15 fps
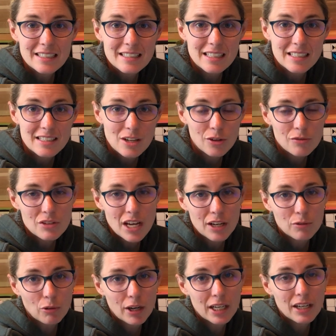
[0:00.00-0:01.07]
6 out of
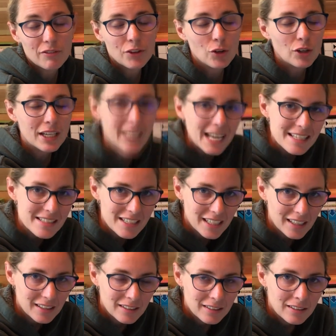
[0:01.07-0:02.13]
10 right if you're guessing.
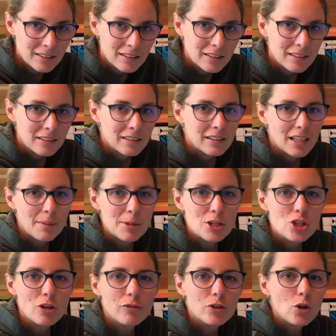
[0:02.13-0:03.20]
That
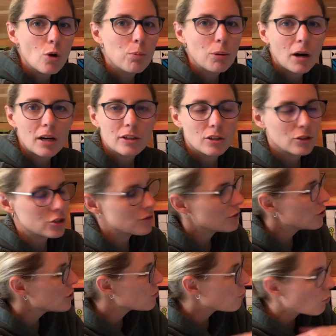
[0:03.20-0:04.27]
means you have no prior knowledge. If
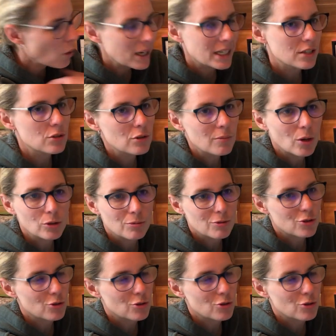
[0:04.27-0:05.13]
you just went into a multiple